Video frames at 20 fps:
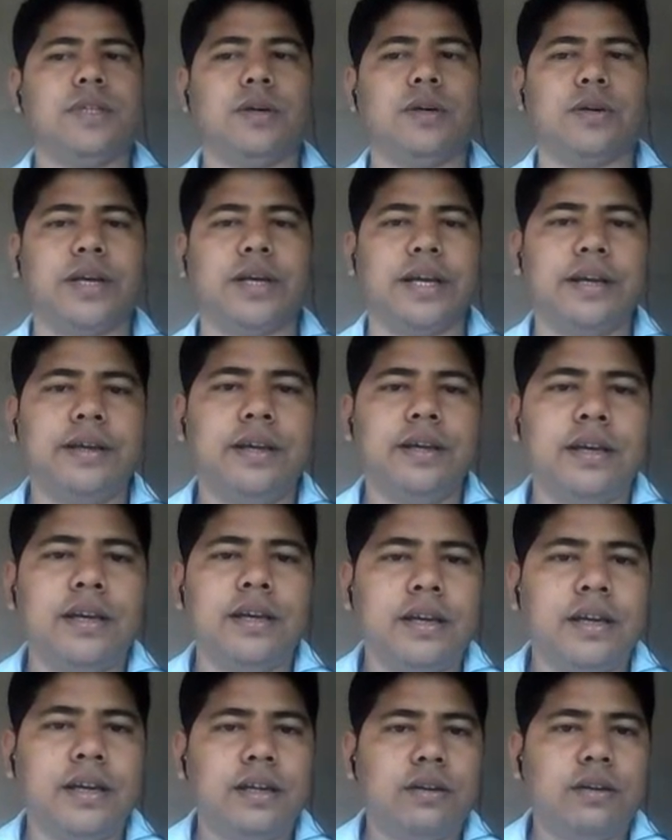Okay.
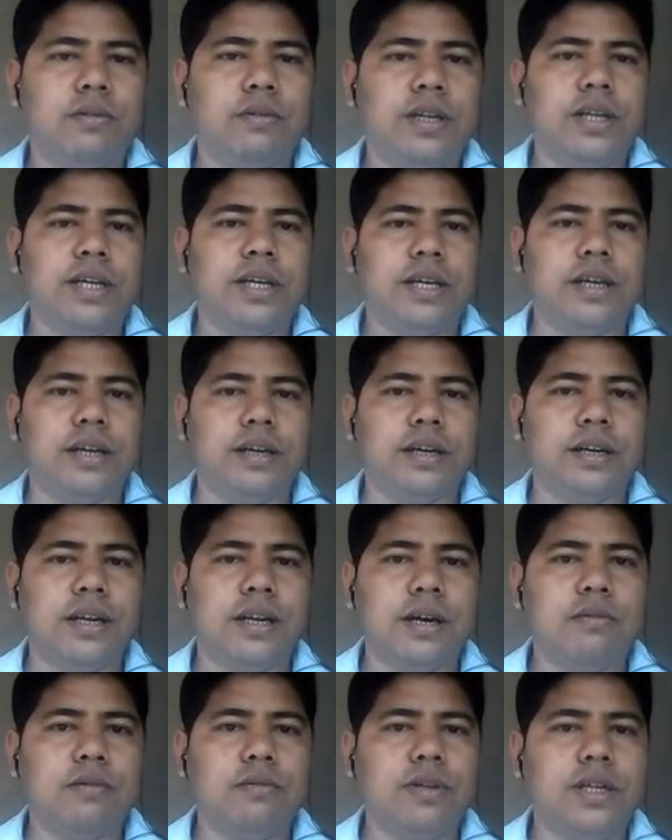Today,
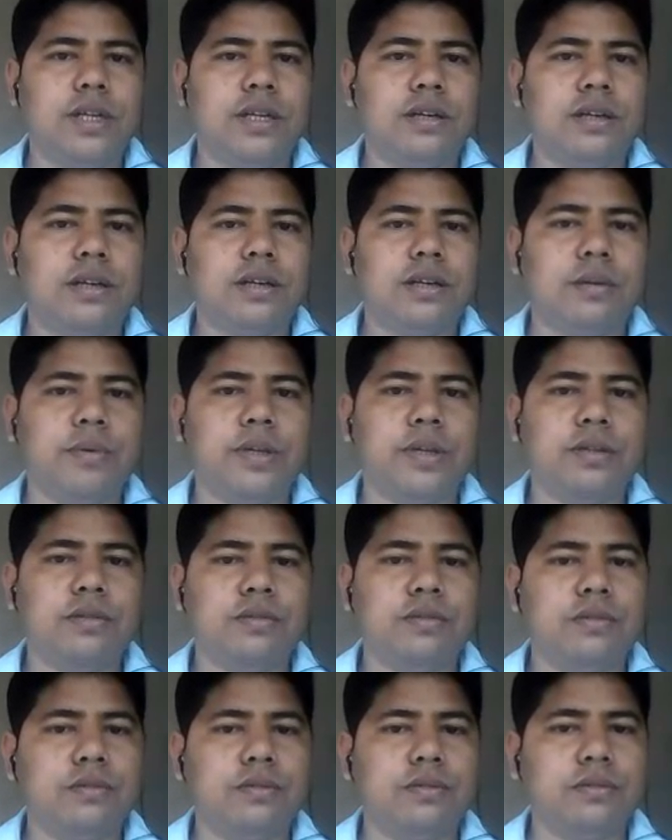now we are coming
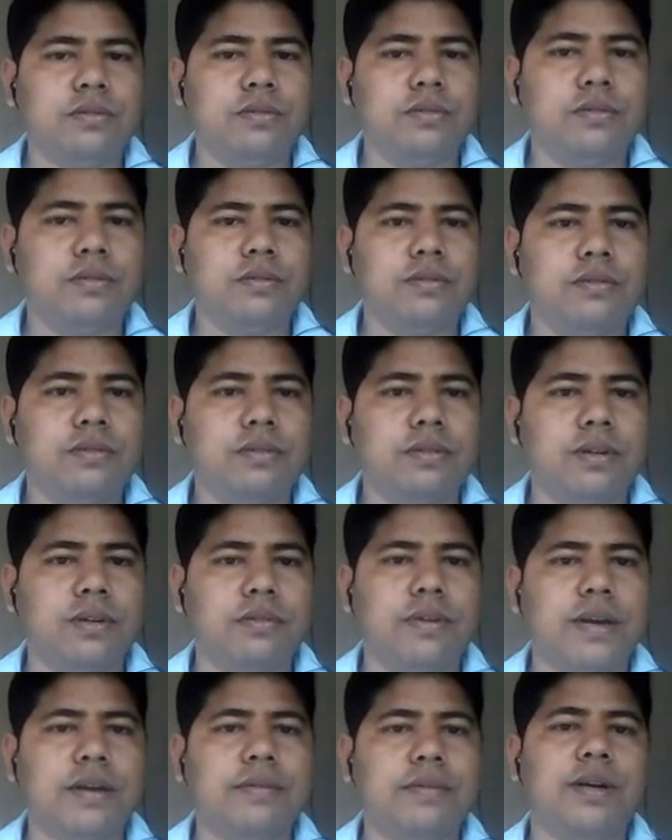to the
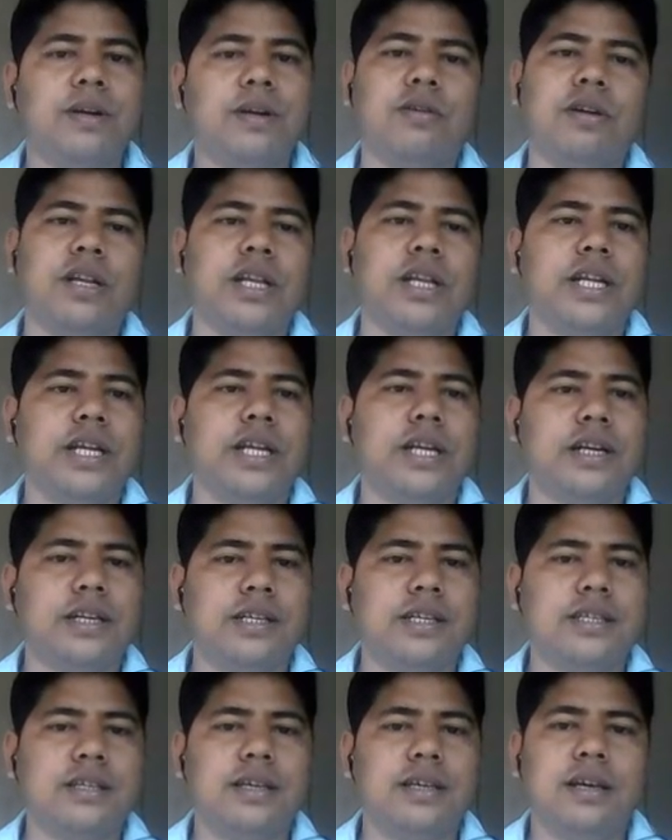fiber
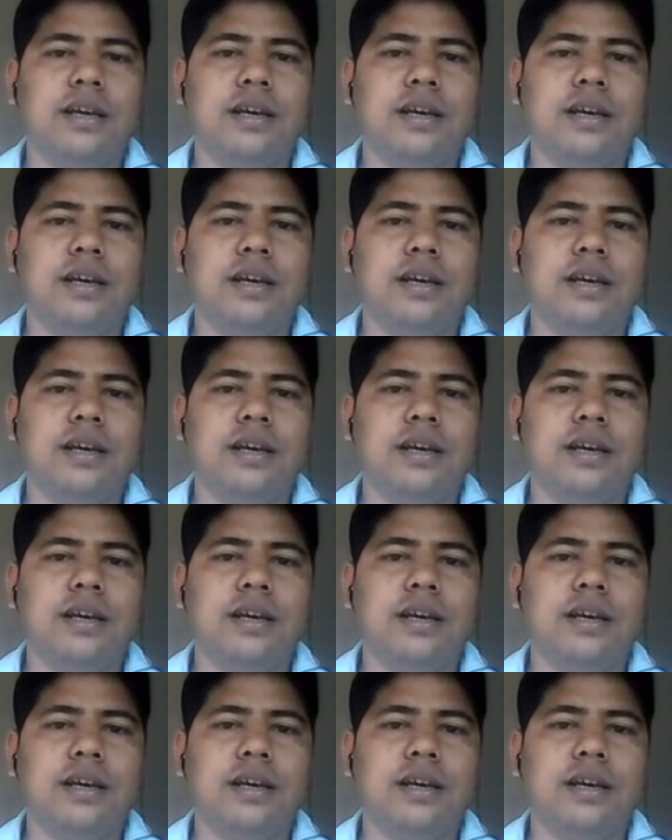non-linearities.